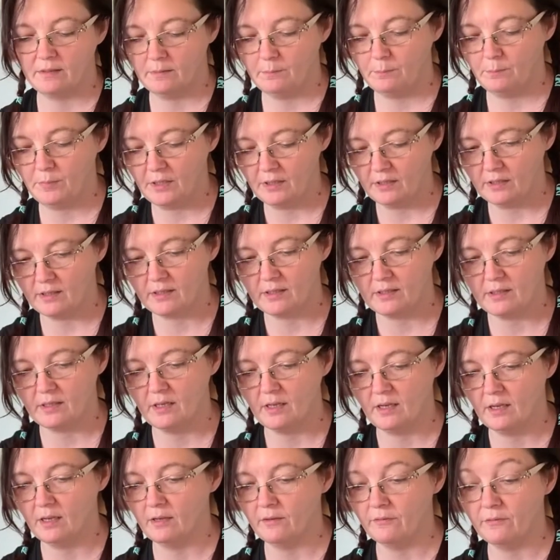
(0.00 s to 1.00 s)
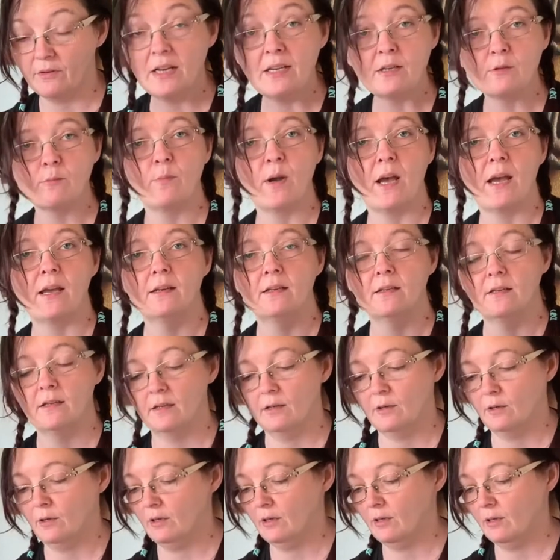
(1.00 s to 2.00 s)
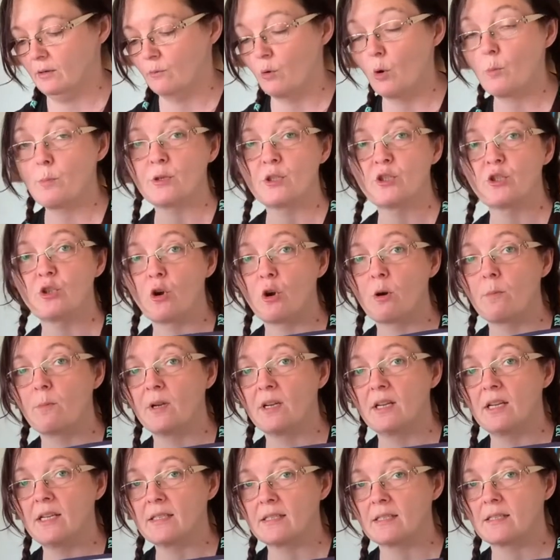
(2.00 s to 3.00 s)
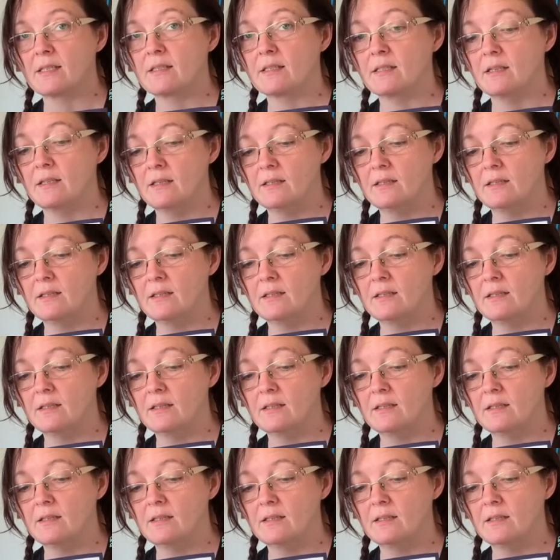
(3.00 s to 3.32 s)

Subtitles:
because a friend of mine, Robert Sherman, has